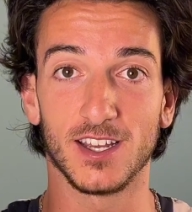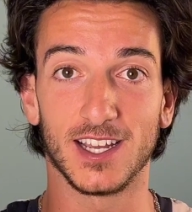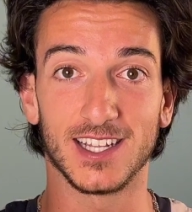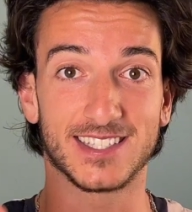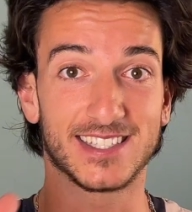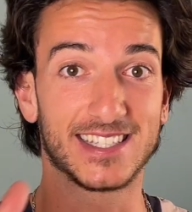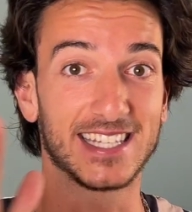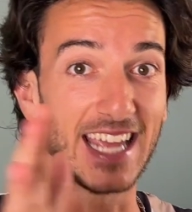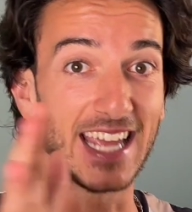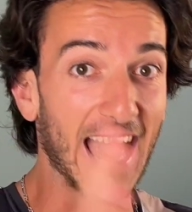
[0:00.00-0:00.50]

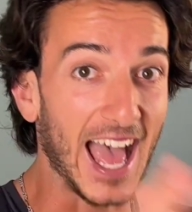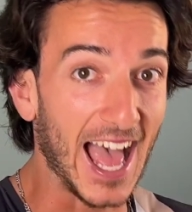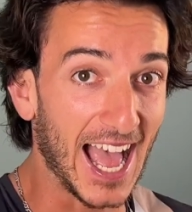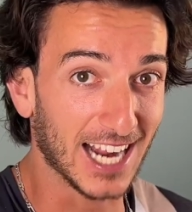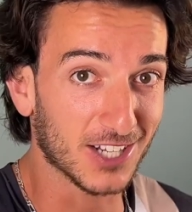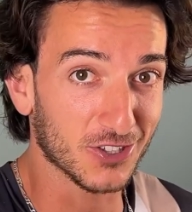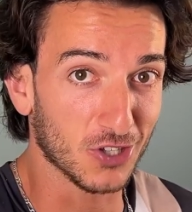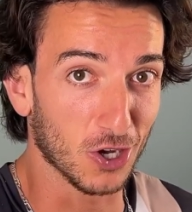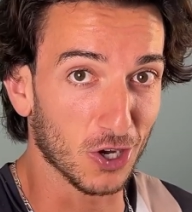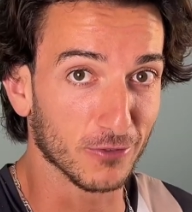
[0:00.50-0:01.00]
It's the
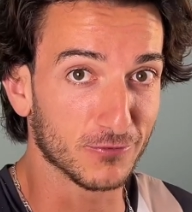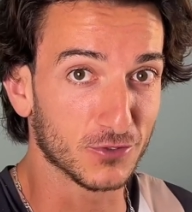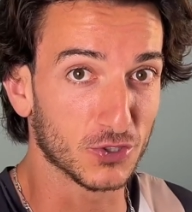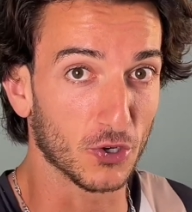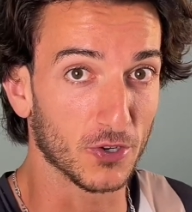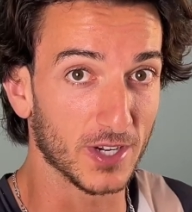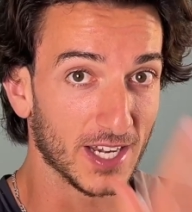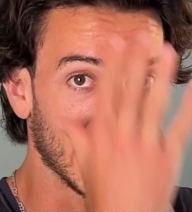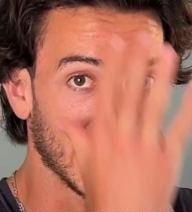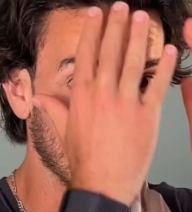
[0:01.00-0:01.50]
act of
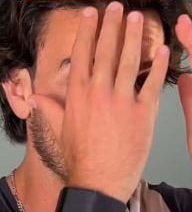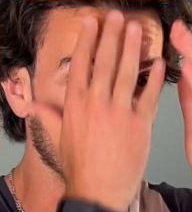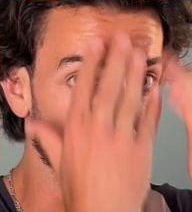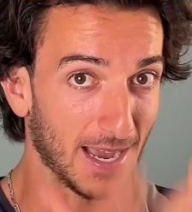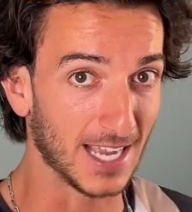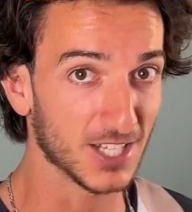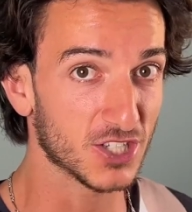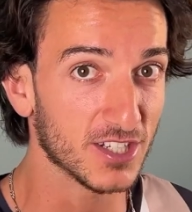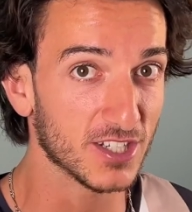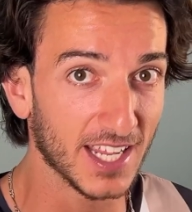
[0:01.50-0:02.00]
turning
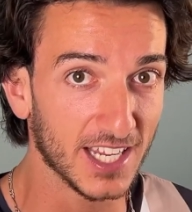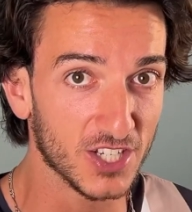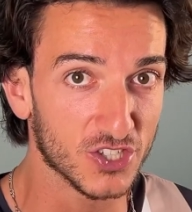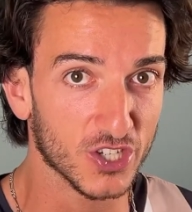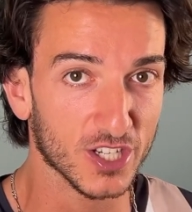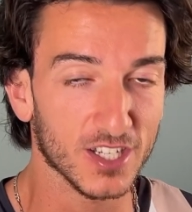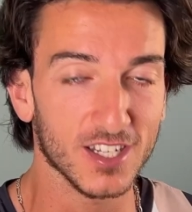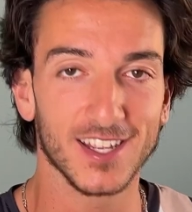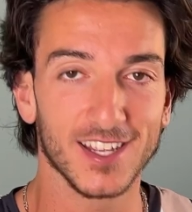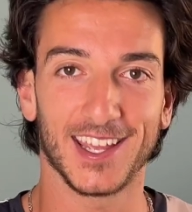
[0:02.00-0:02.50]

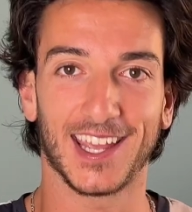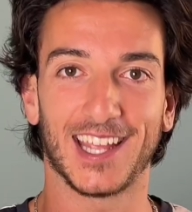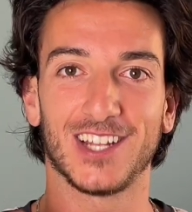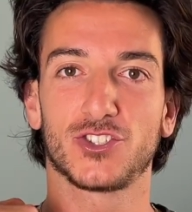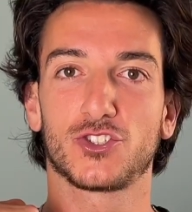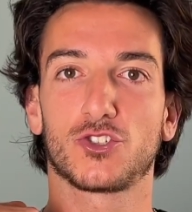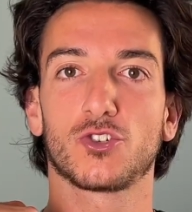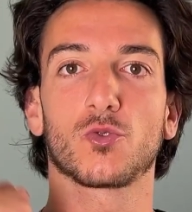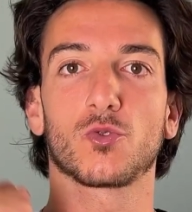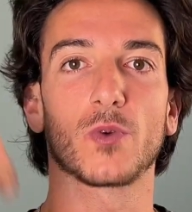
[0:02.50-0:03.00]
imagination
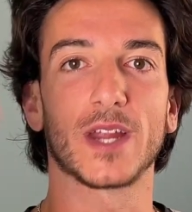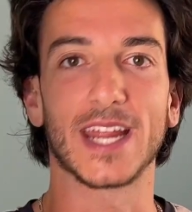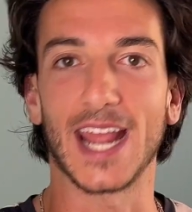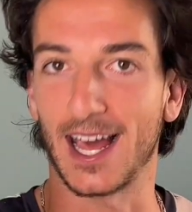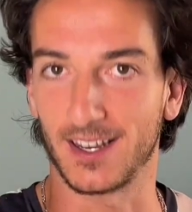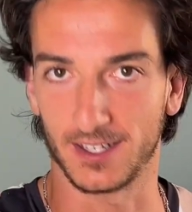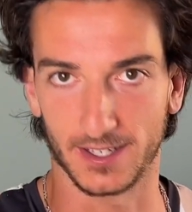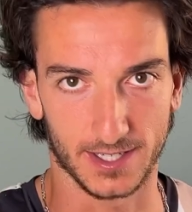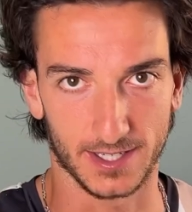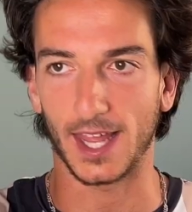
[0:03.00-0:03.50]
into
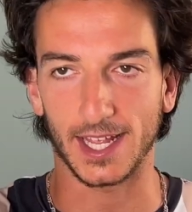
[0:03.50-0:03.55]
reality.